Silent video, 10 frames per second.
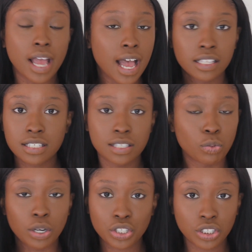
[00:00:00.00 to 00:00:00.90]
Alice in
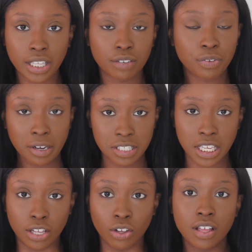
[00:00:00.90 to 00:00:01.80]
Wonderland fairy
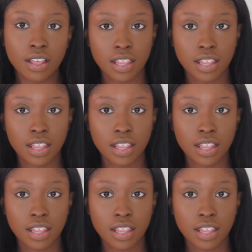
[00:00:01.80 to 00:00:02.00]
tale